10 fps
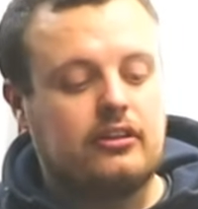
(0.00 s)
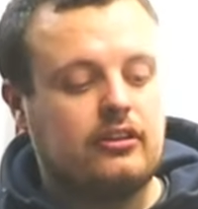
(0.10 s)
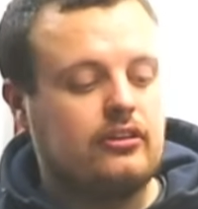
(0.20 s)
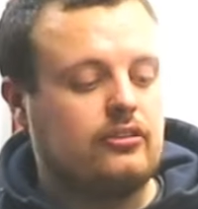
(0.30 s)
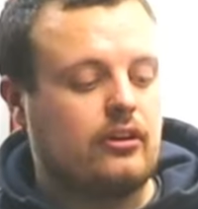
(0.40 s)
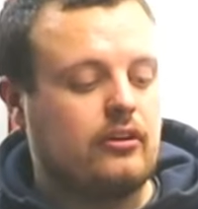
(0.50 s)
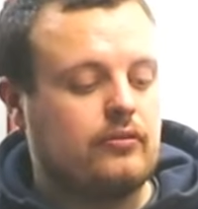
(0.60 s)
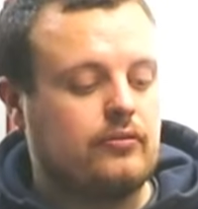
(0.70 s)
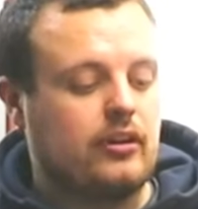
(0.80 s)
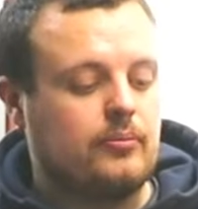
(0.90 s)
These are
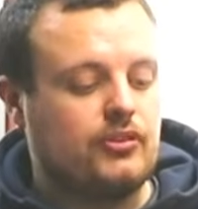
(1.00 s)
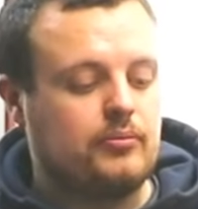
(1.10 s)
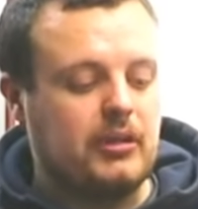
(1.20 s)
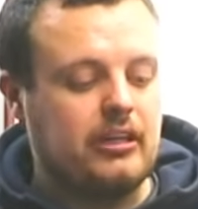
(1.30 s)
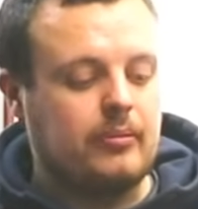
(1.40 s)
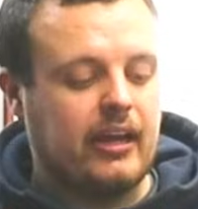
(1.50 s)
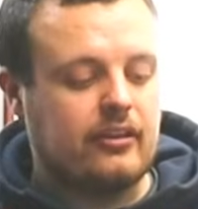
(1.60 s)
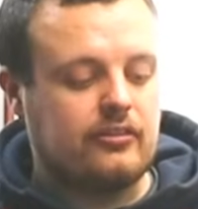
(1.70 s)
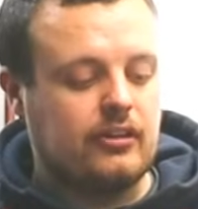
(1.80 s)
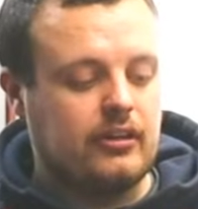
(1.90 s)
from
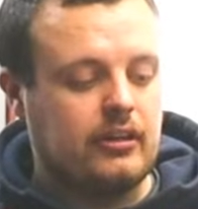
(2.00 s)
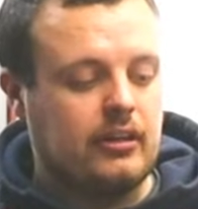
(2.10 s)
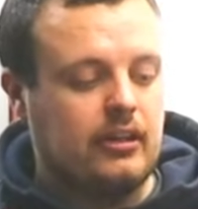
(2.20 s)
Speedmaster.